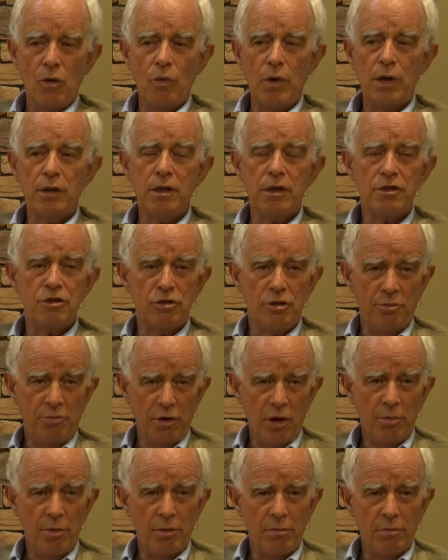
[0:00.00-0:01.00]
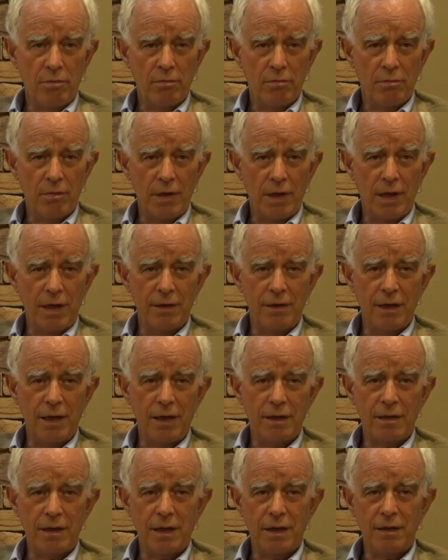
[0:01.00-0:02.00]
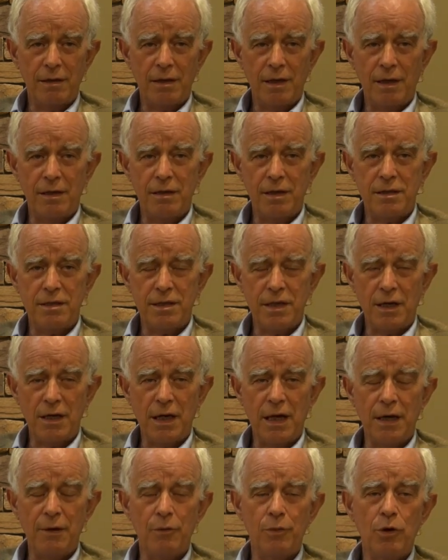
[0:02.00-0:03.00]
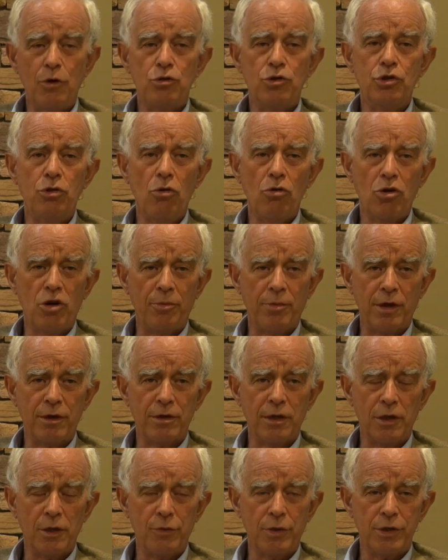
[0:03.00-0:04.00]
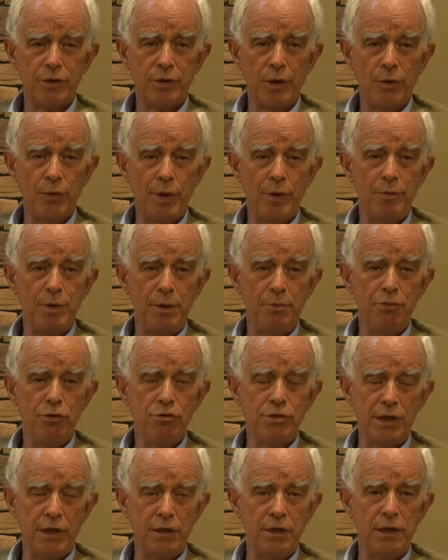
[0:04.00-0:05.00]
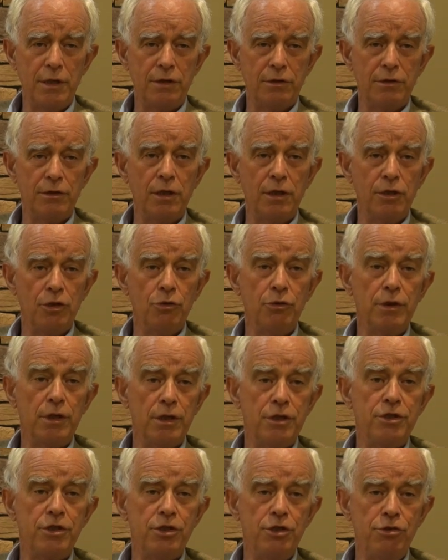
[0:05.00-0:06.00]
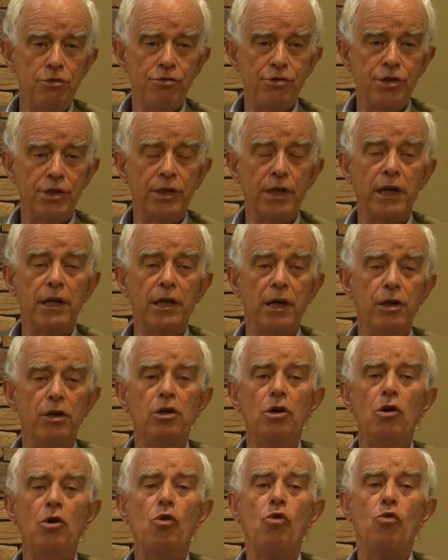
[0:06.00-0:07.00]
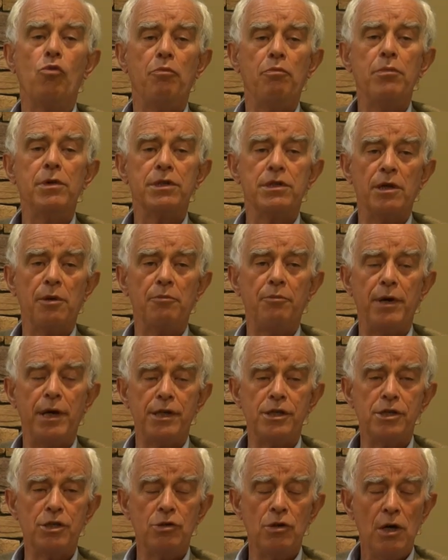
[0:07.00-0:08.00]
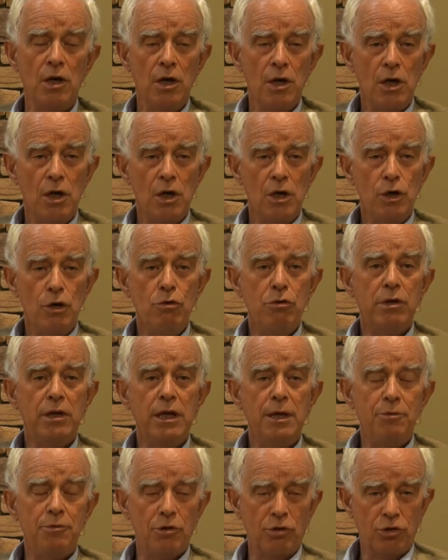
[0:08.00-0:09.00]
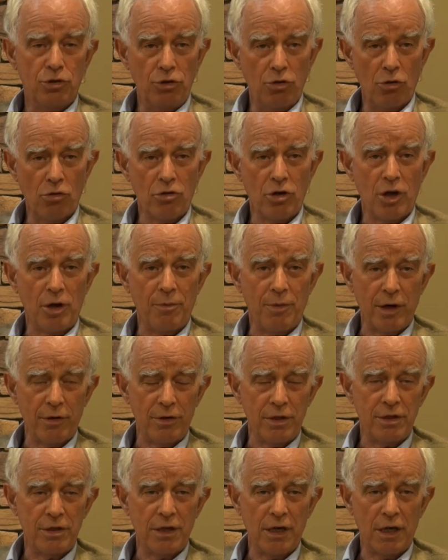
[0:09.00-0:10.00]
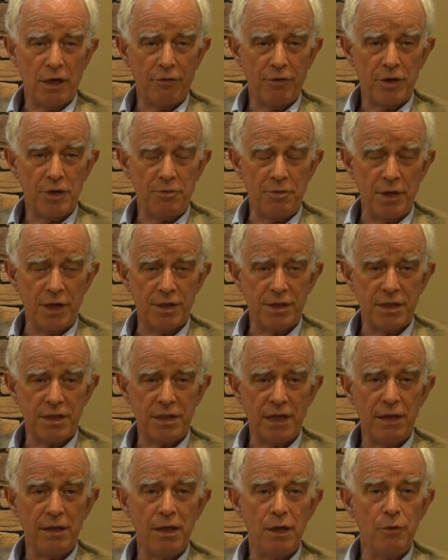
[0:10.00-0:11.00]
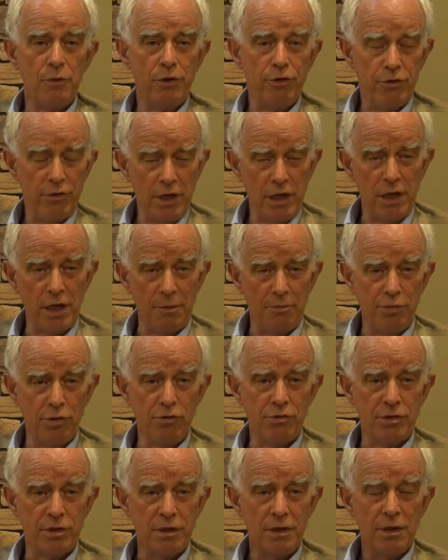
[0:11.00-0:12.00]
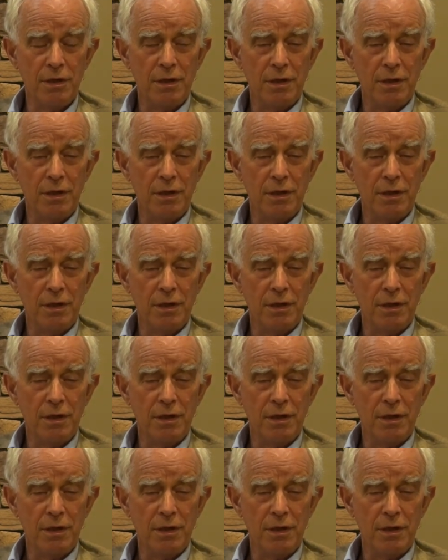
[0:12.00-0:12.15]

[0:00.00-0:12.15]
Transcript: Well, that's the problem. And they say, I won't talk about it, otherwise I will be put into an institution. And I know some patients who keep on talking about these kind of experiences, and they were really put